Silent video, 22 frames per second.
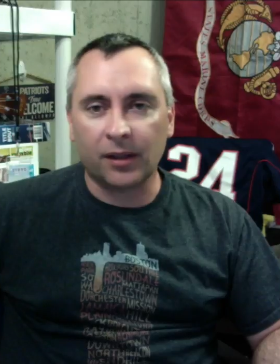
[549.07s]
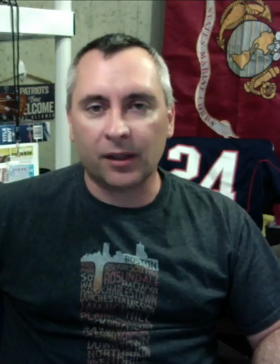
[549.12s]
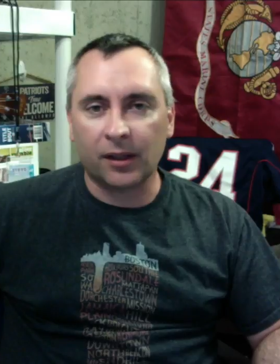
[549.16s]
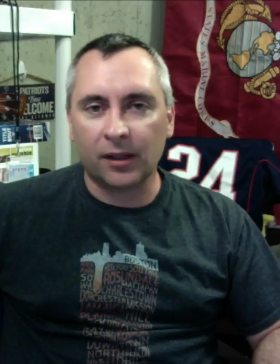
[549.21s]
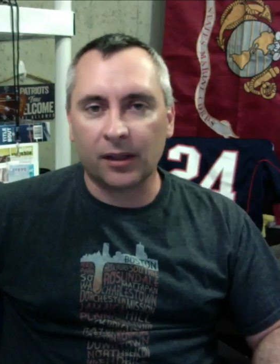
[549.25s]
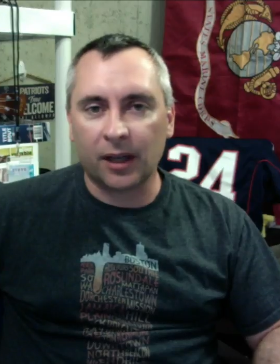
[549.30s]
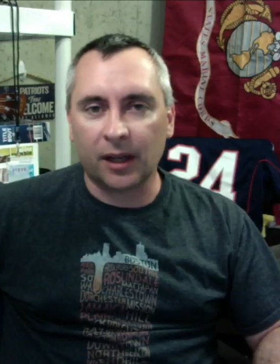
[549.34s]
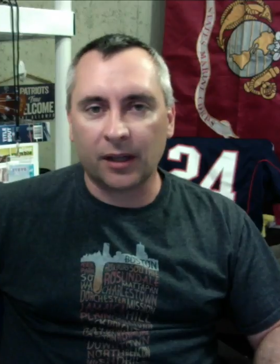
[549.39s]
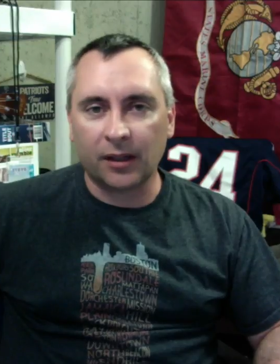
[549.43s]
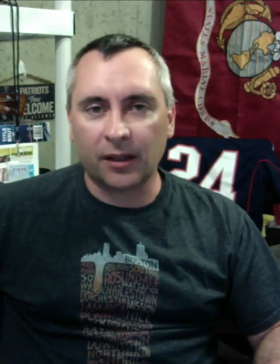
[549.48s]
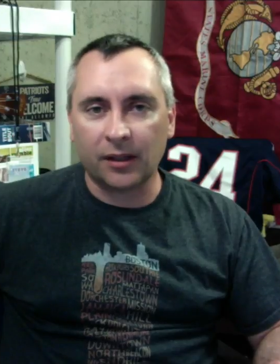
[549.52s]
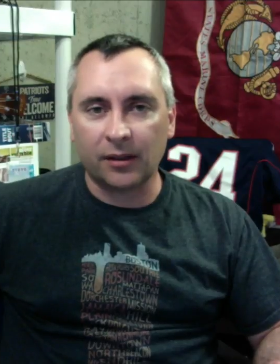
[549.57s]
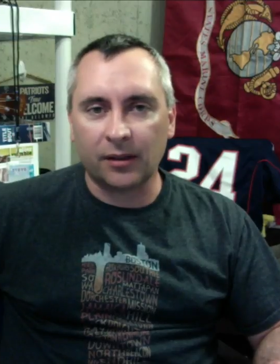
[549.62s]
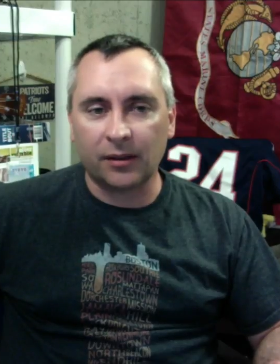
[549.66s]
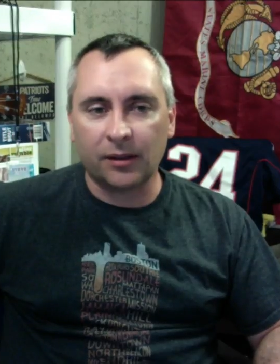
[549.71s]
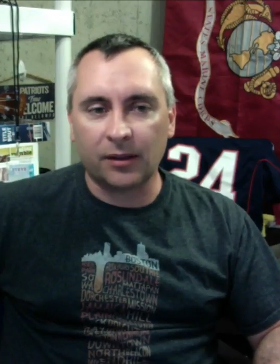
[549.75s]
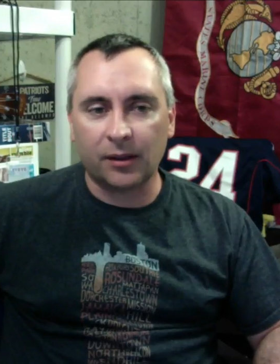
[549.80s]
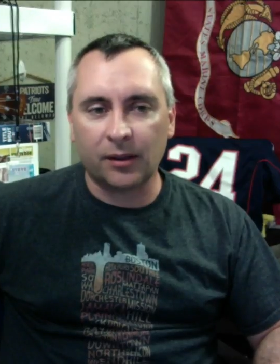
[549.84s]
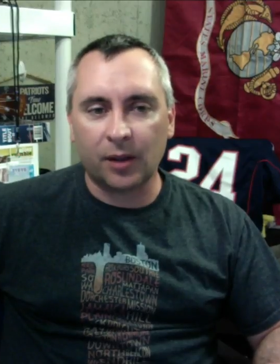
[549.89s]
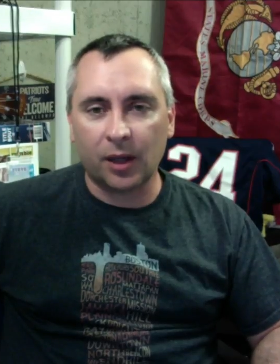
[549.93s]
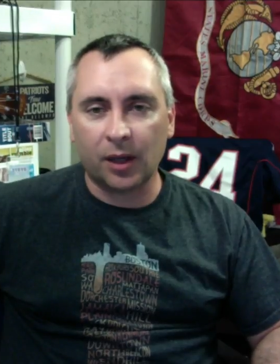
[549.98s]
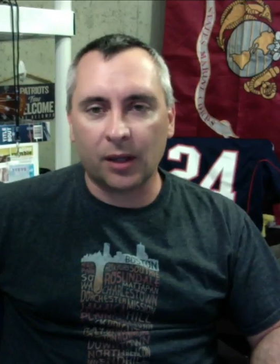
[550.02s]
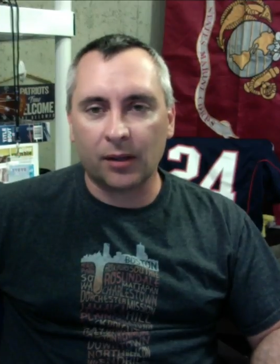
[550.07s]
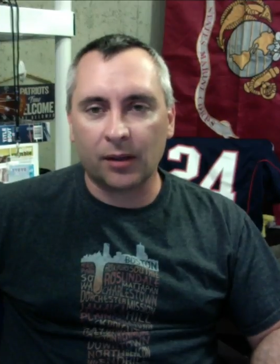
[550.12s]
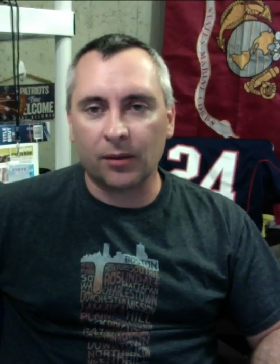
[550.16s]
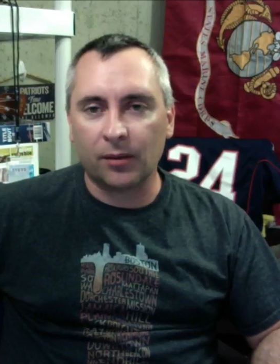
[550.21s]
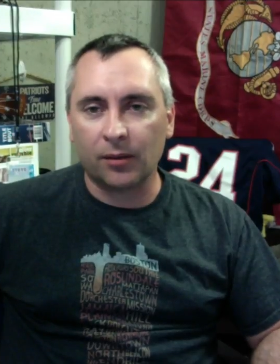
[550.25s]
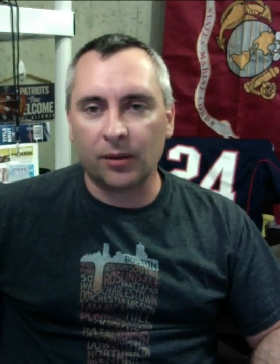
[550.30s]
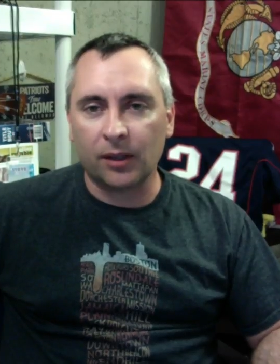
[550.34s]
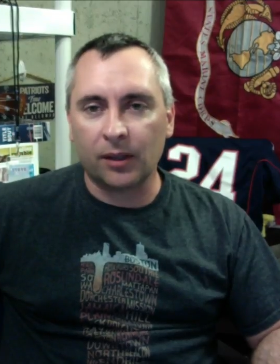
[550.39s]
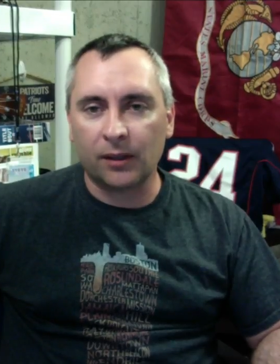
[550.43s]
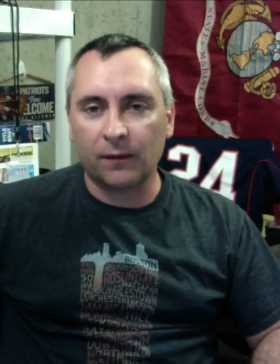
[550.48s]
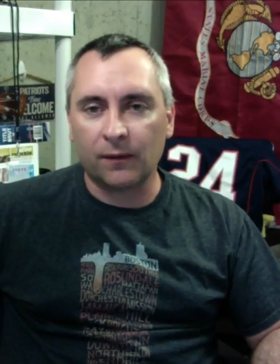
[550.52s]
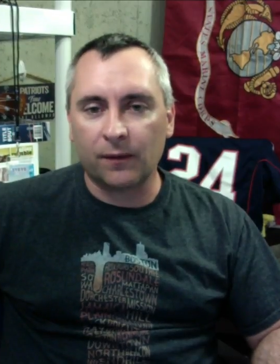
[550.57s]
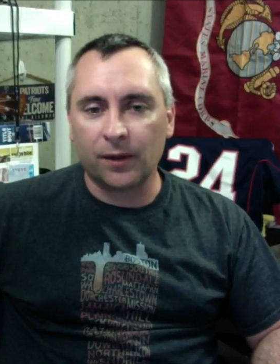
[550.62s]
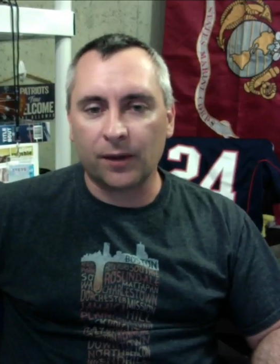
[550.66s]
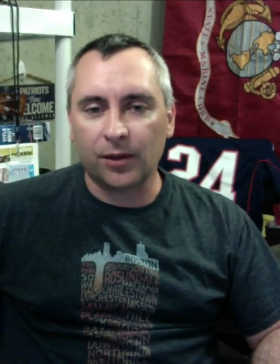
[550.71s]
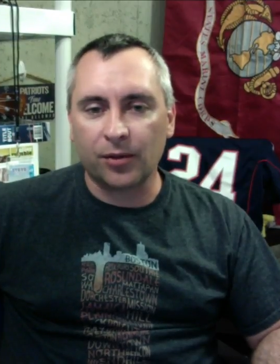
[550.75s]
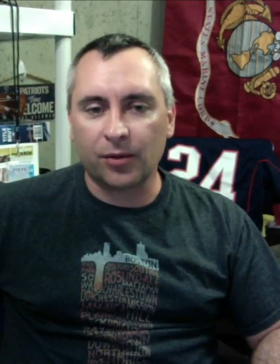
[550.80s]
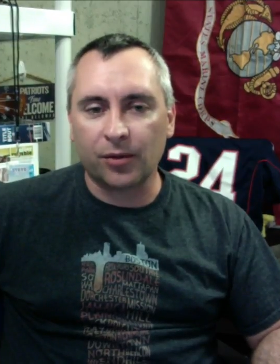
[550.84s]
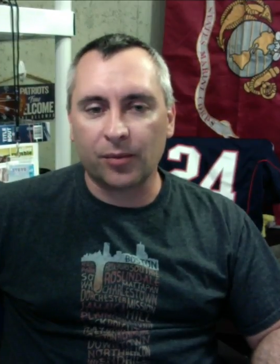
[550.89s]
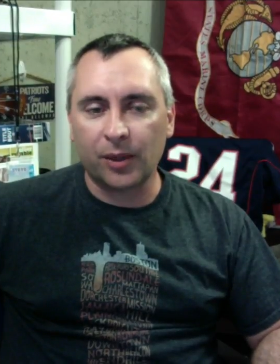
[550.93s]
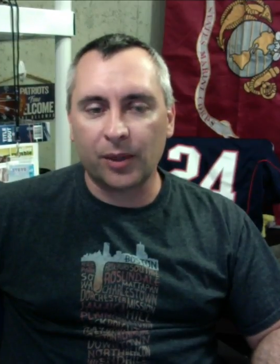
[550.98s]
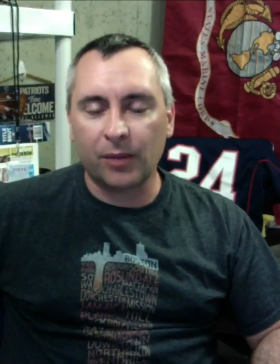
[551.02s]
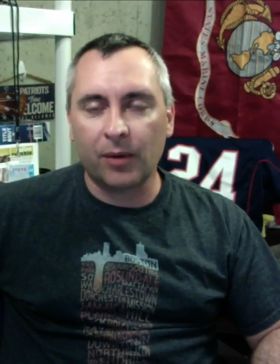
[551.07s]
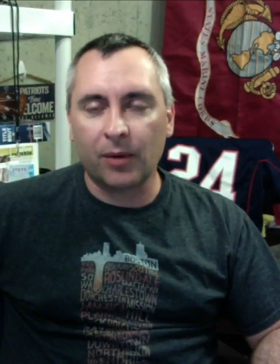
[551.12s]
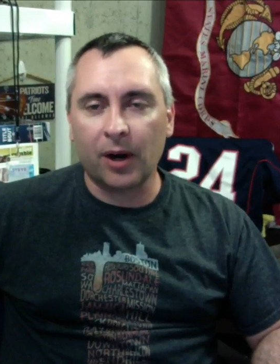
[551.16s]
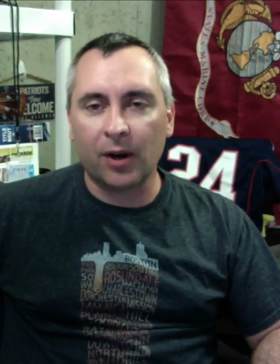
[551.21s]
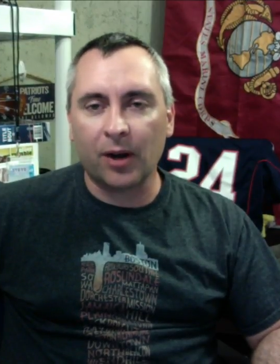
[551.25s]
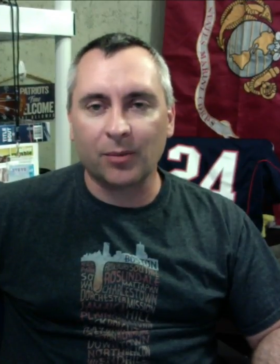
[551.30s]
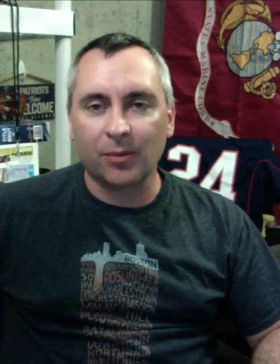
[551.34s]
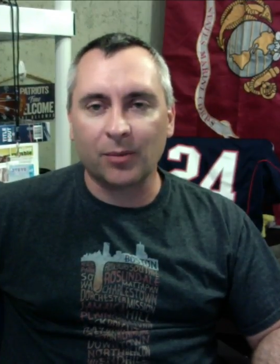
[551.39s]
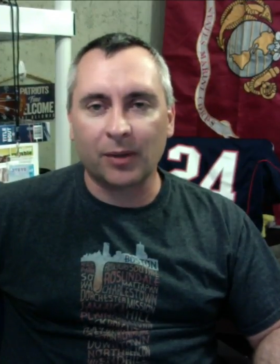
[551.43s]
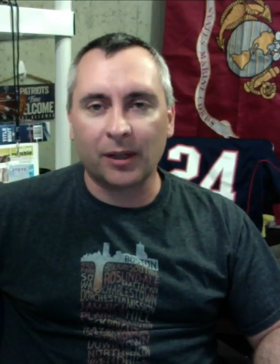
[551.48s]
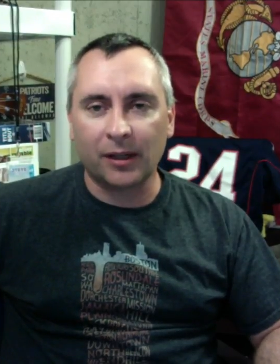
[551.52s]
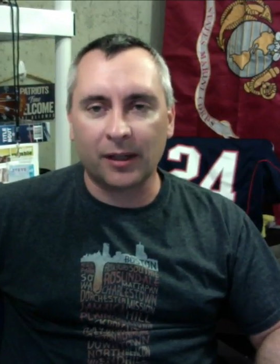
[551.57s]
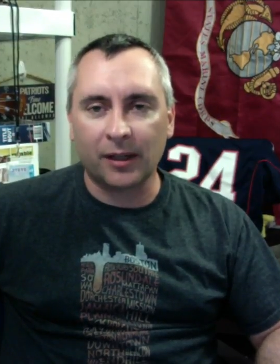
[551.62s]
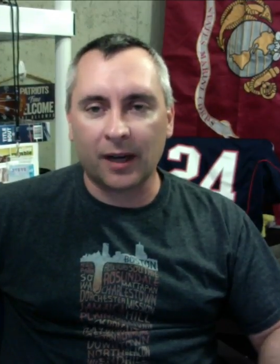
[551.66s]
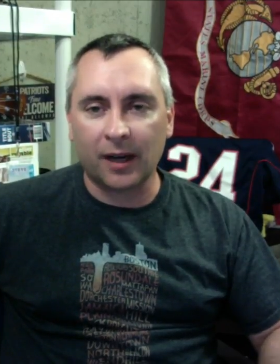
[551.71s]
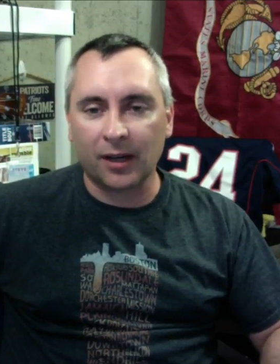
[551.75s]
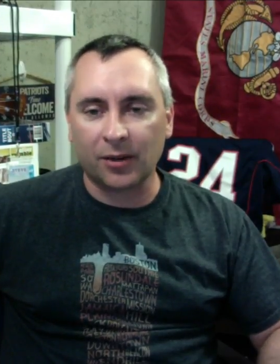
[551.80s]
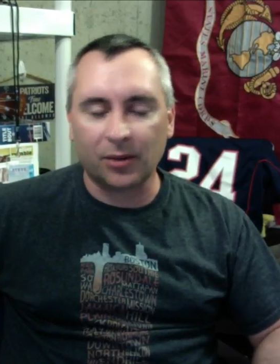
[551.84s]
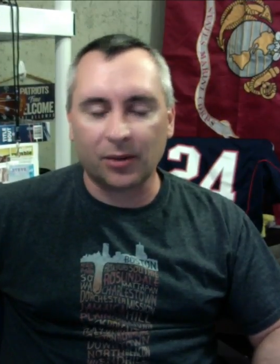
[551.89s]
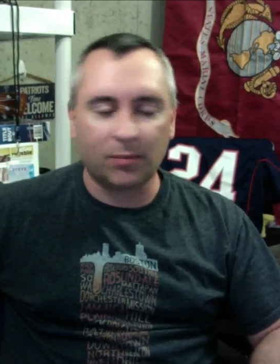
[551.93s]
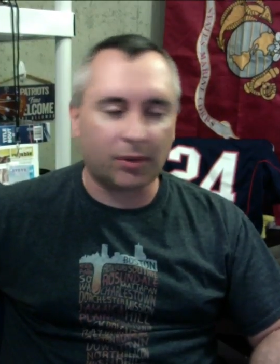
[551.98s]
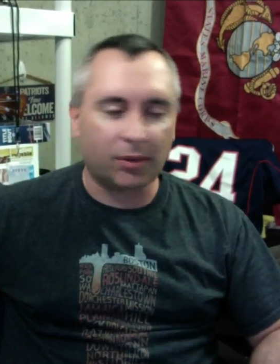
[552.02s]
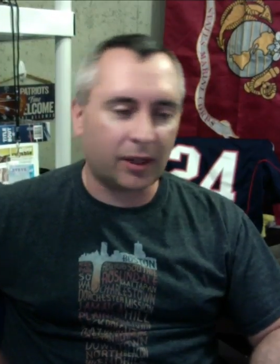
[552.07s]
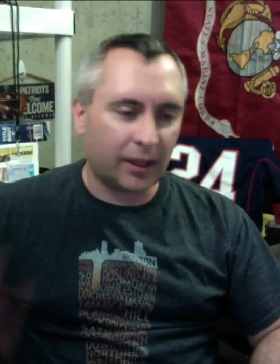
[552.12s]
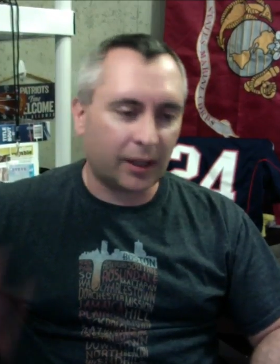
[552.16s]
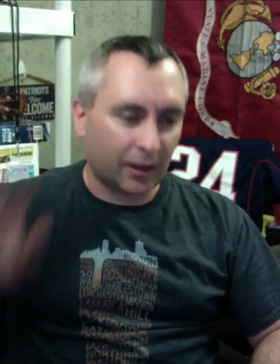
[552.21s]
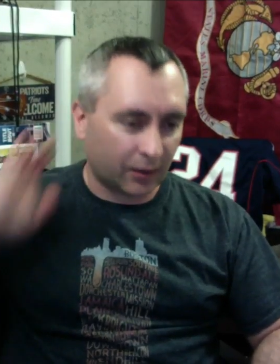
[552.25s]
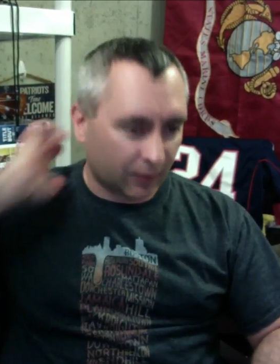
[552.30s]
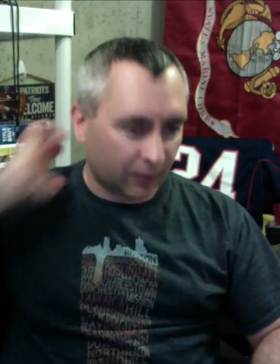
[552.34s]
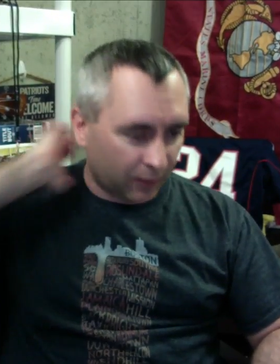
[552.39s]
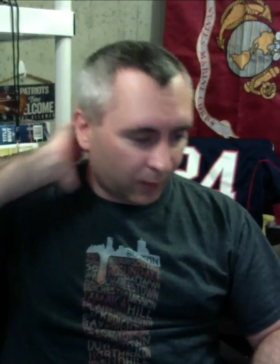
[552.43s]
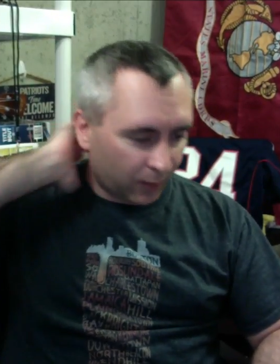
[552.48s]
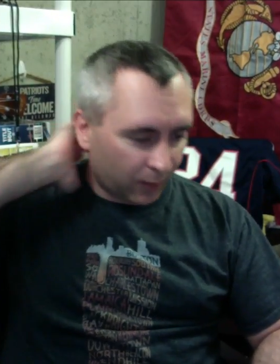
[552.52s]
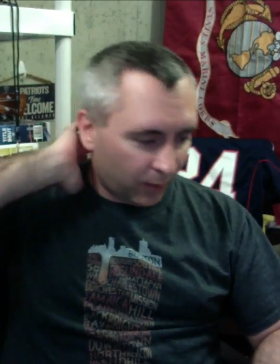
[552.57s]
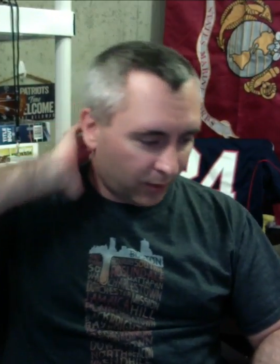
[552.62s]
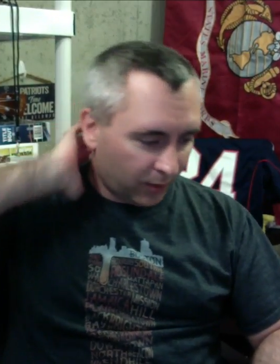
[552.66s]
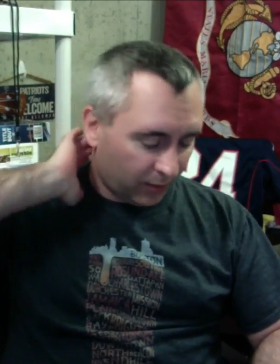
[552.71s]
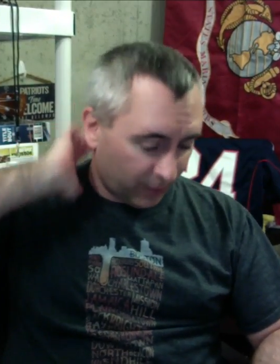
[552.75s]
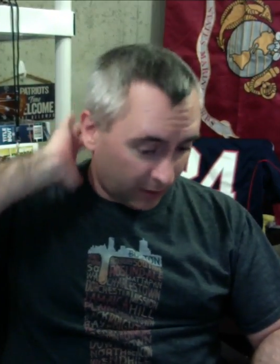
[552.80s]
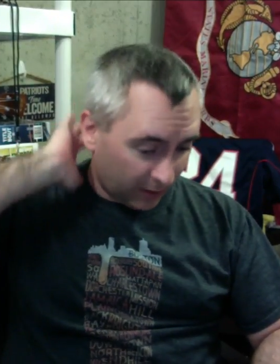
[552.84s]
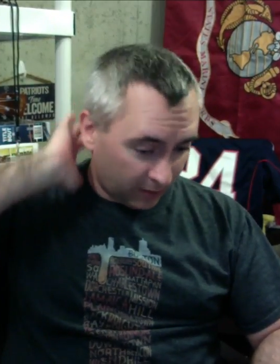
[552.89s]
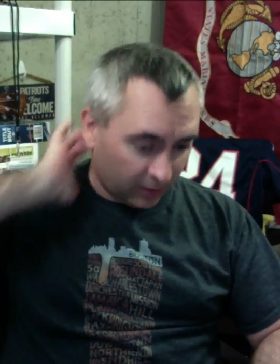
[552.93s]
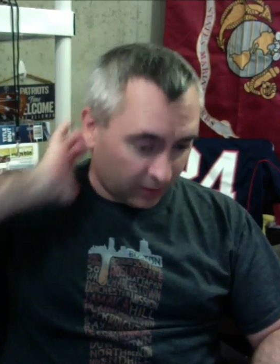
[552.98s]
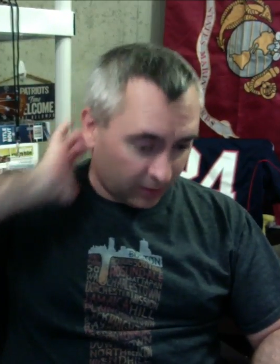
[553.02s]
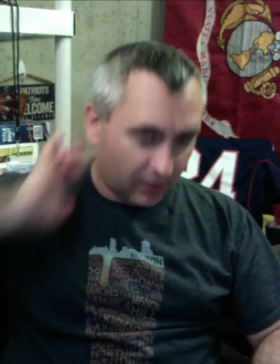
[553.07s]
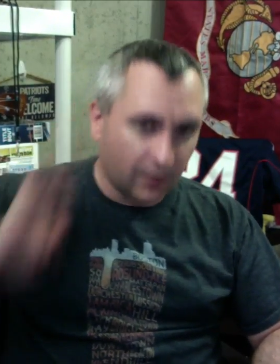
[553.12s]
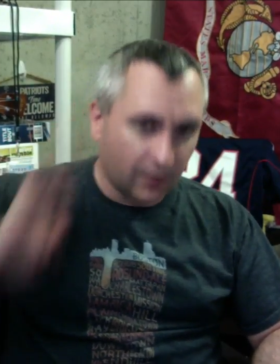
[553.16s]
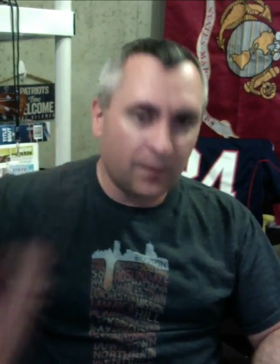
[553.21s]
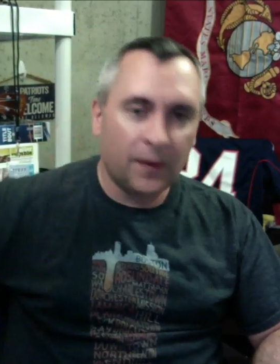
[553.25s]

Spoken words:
I did the first 3 rounds, but I didn't actually play out the 4th round.